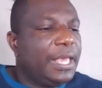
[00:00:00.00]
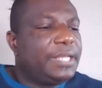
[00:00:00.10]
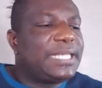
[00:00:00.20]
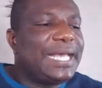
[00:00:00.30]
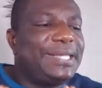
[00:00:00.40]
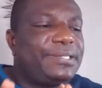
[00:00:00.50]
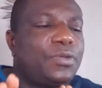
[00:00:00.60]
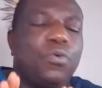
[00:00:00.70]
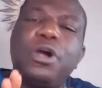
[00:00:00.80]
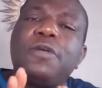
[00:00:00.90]
It says
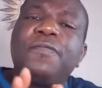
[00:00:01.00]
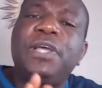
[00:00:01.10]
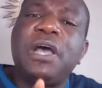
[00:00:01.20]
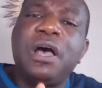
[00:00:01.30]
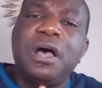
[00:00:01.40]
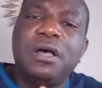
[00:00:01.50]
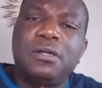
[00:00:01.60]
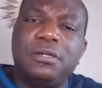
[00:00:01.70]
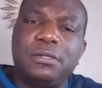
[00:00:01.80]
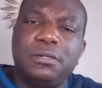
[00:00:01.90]
the word of God